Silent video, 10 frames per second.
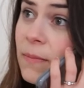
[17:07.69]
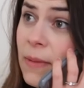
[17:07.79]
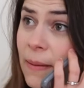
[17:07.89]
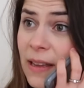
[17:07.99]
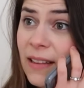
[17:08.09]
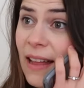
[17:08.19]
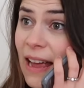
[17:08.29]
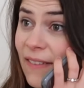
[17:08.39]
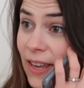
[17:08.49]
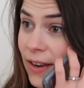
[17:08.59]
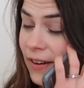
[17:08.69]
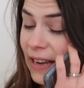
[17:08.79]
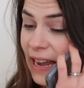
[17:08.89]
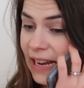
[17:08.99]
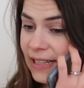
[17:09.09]
Baby Alive
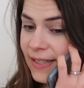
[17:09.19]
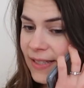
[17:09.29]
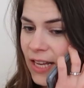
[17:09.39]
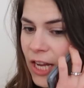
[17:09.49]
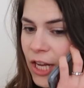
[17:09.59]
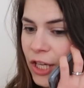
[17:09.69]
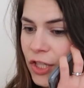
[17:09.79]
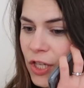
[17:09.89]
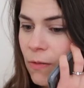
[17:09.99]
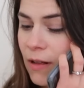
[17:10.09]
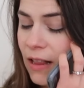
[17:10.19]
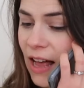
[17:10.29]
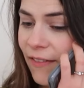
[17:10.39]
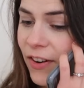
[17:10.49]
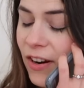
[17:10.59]
hearing aids. Do you
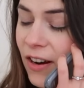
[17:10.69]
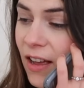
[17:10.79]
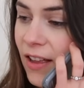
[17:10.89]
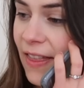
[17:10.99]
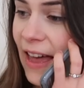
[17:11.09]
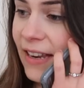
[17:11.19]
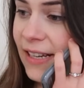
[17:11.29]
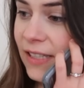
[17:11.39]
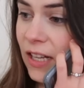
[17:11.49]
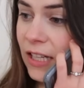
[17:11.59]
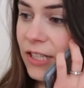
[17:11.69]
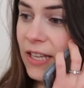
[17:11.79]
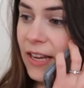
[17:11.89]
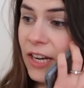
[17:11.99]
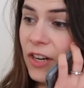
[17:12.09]
all offer that
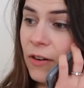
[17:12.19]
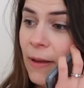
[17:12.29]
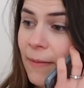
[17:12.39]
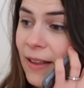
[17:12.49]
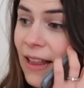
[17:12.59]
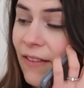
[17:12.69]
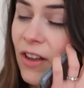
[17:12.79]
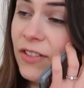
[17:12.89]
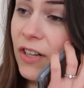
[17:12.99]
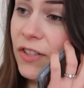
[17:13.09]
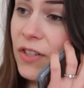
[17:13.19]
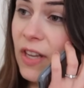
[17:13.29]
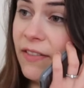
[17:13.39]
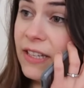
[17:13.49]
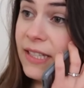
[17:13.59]
technology there at your Baby Alive
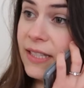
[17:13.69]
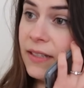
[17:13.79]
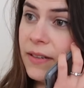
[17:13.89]
doctor's office?